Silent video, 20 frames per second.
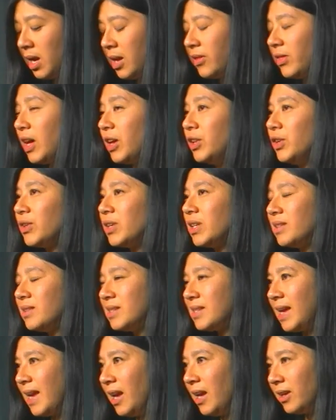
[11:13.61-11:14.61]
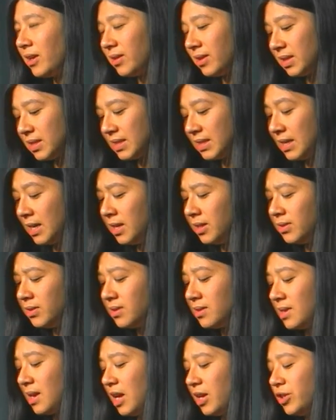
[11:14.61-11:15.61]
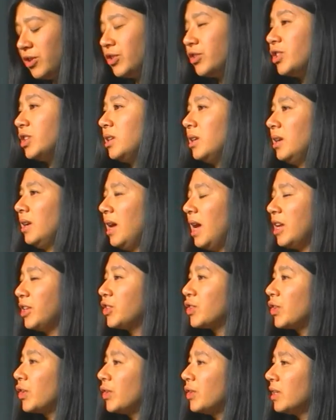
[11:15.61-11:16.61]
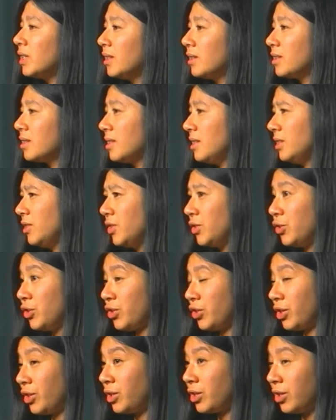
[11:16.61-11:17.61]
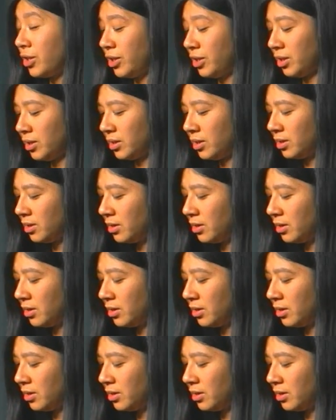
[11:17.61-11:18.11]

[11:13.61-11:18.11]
that you can take the sun's energy and turn it into sugar.